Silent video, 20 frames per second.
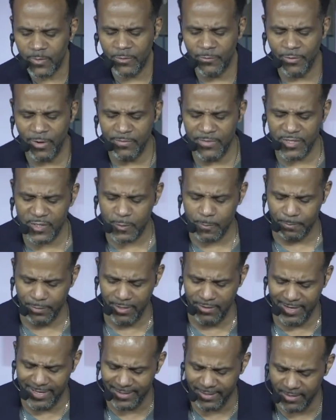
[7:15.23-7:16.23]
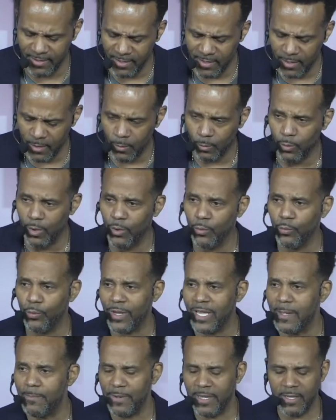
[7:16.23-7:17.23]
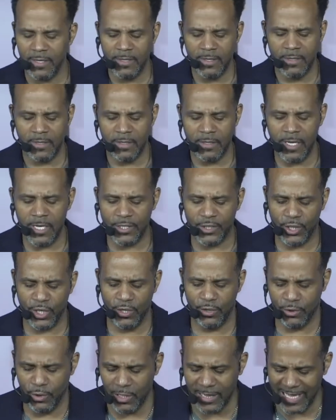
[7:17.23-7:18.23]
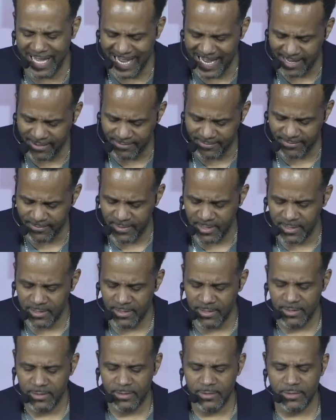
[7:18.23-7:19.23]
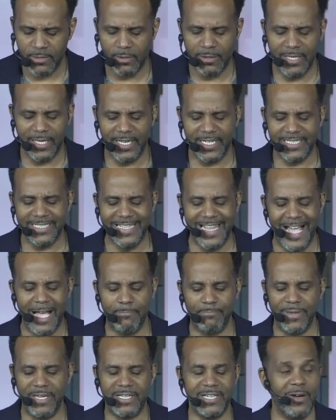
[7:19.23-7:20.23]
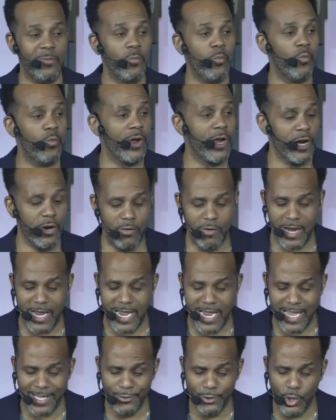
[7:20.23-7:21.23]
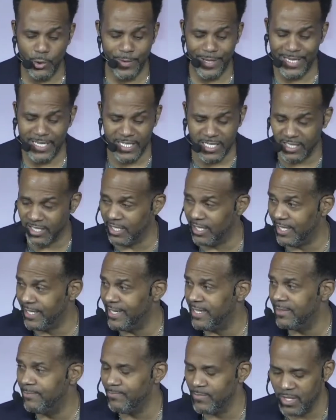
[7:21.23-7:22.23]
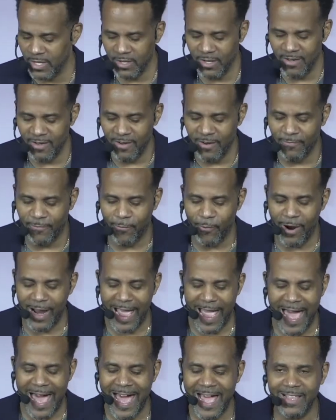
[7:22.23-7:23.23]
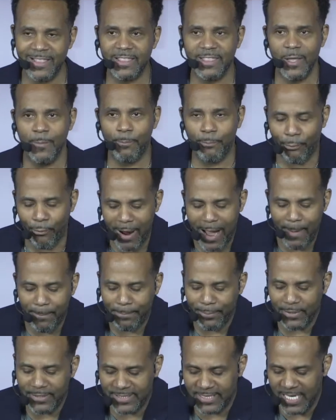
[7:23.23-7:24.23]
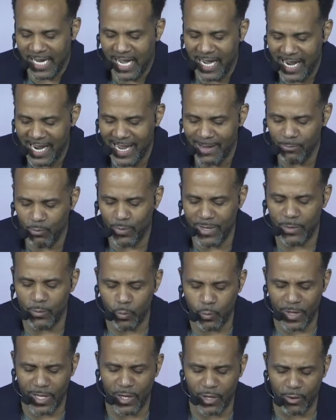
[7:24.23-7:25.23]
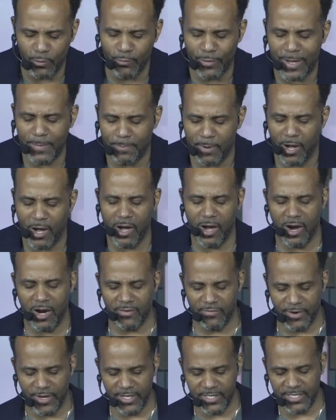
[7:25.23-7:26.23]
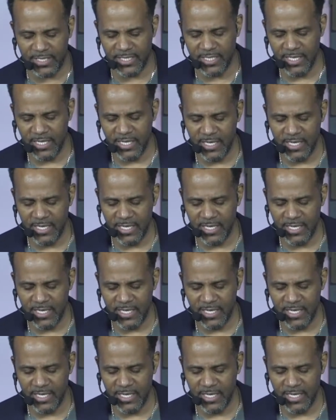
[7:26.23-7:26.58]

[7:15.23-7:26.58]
from the Spirit will reap eternal life. So let us not become weary in doing good, for at the proper time we will reap a harvest